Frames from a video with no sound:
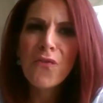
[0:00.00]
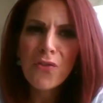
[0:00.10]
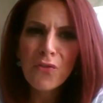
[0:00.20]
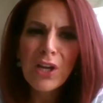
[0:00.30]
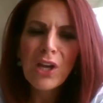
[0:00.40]

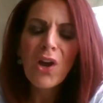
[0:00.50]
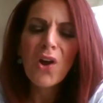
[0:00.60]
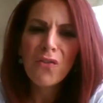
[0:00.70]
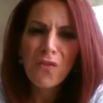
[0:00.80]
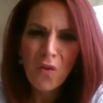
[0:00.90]
3 out
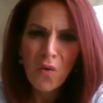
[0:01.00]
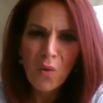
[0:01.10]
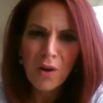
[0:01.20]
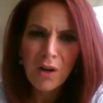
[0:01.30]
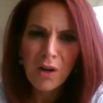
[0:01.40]
of
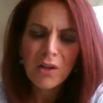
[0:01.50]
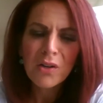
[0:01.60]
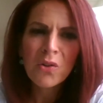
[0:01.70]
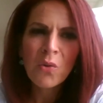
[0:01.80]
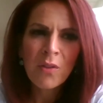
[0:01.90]
4
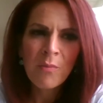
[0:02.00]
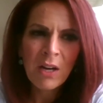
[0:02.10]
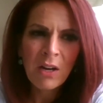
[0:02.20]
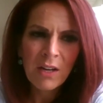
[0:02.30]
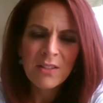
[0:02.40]
North
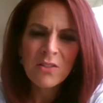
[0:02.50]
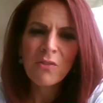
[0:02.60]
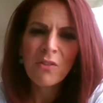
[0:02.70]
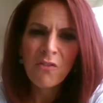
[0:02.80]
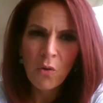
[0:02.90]
Americans
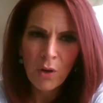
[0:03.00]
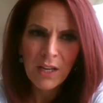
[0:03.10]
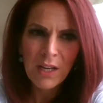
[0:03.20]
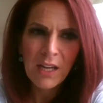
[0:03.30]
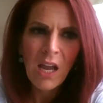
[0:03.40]
over
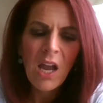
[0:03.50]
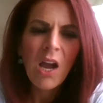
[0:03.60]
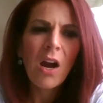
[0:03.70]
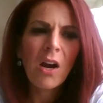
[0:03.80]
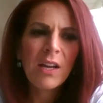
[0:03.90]
40
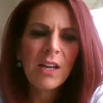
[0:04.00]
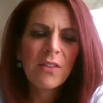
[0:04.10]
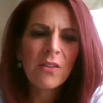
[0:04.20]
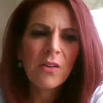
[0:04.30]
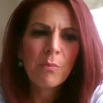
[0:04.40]
are
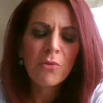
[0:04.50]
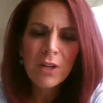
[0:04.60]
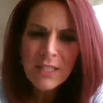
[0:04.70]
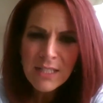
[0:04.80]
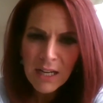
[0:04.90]
either
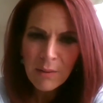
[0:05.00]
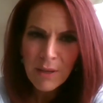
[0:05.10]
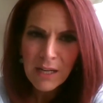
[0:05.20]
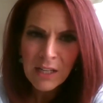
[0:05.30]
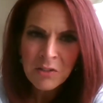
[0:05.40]

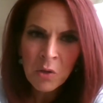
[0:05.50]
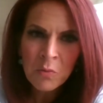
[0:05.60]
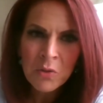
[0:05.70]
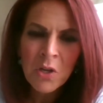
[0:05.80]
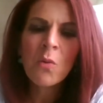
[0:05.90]
pre-diabetic and
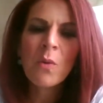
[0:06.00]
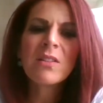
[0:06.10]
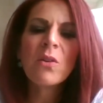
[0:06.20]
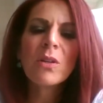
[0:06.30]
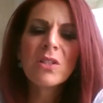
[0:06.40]
don't know it
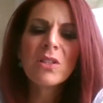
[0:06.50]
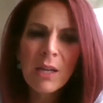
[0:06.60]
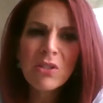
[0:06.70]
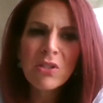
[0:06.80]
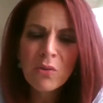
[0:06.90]
or
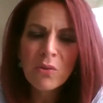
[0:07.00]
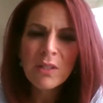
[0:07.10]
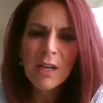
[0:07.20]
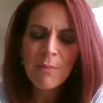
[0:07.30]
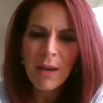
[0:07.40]
type 2
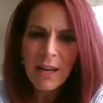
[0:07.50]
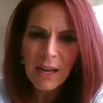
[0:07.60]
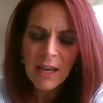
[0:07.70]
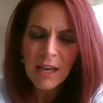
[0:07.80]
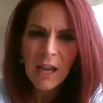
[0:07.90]
diabetic.
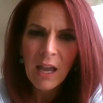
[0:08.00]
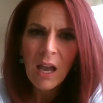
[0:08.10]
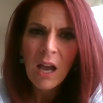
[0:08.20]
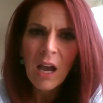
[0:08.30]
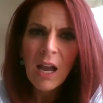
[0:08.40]

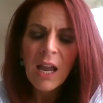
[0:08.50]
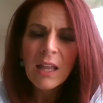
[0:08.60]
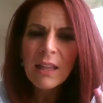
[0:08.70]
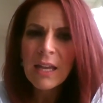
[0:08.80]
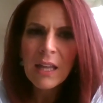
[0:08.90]

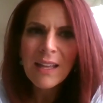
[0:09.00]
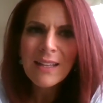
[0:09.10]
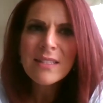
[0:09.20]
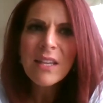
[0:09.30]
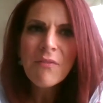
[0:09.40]
Like,
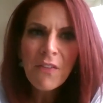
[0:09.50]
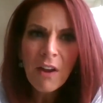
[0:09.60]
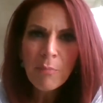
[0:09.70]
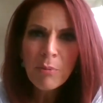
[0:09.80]
that's 75%.